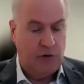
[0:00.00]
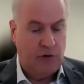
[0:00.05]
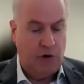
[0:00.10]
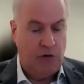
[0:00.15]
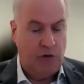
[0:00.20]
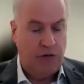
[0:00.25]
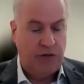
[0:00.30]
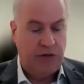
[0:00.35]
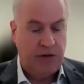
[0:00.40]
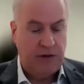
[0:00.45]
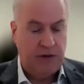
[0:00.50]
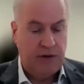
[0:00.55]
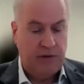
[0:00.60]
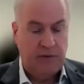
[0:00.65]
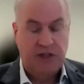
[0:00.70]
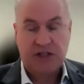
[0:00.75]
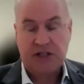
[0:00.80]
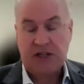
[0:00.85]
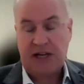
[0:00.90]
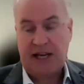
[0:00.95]
growth.
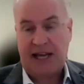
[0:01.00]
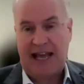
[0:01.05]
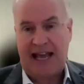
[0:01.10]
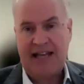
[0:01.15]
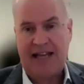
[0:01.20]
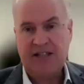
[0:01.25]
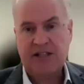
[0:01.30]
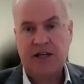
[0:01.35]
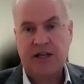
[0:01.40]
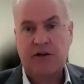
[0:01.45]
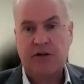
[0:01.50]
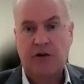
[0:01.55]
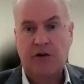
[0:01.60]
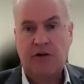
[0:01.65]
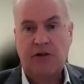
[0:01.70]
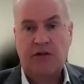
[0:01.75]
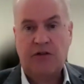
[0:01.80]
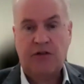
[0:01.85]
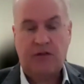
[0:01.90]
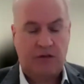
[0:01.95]
We saw
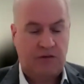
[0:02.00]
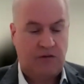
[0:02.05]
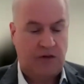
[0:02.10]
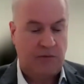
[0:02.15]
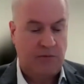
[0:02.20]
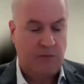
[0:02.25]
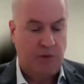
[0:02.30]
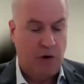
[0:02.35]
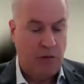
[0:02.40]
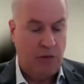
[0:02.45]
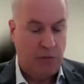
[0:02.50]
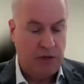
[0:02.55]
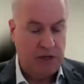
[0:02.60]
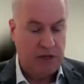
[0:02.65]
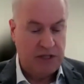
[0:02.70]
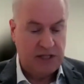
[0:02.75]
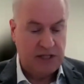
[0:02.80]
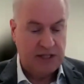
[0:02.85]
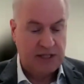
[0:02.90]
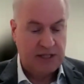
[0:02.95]
growth from both
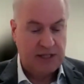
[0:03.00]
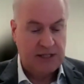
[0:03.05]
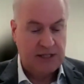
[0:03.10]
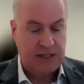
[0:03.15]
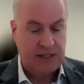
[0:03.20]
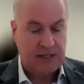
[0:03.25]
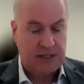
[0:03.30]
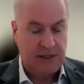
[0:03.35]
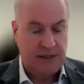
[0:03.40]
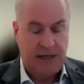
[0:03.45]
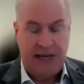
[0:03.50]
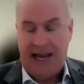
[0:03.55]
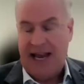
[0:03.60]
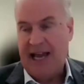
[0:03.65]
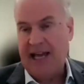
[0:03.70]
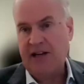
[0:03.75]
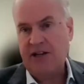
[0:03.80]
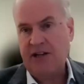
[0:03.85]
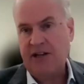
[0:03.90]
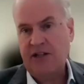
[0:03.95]
businesses.
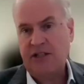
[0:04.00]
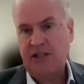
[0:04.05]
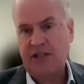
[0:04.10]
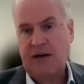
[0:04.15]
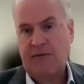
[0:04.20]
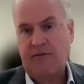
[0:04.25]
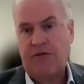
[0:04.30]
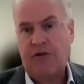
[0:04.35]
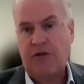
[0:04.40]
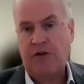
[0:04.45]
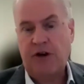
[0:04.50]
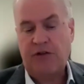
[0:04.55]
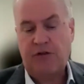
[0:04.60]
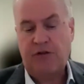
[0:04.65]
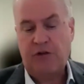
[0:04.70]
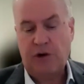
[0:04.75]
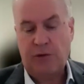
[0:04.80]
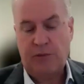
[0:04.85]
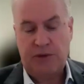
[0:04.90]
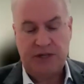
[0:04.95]
Antigens up
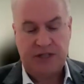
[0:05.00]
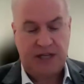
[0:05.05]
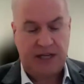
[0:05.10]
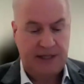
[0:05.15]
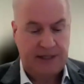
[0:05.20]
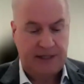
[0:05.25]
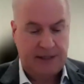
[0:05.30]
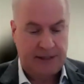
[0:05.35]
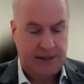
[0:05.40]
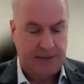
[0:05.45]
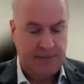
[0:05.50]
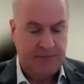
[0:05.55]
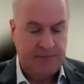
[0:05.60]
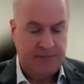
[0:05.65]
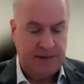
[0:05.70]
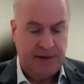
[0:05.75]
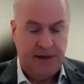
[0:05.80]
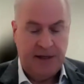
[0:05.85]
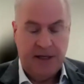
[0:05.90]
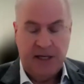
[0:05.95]
44%,
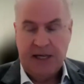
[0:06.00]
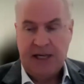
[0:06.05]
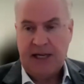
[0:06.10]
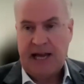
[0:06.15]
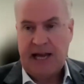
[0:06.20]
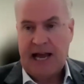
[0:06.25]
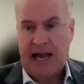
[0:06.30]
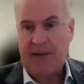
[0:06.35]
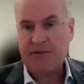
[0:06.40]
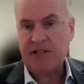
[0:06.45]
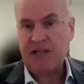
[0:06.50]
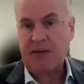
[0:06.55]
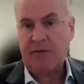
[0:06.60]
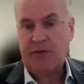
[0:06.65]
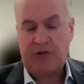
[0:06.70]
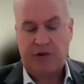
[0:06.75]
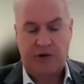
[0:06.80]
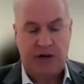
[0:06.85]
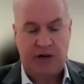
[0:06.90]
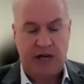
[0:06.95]
QAPs
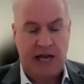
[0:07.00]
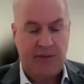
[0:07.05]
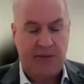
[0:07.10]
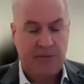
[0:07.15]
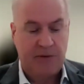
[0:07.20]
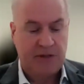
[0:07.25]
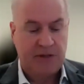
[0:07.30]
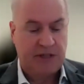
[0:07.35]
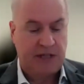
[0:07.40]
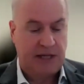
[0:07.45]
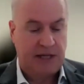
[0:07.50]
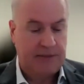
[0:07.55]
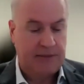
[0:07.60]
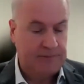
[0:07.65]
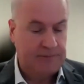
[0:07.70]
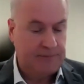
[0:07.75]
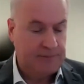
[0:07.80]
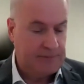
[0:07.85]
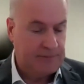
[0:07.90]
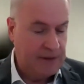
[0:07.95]
up
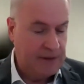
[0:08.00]
38%.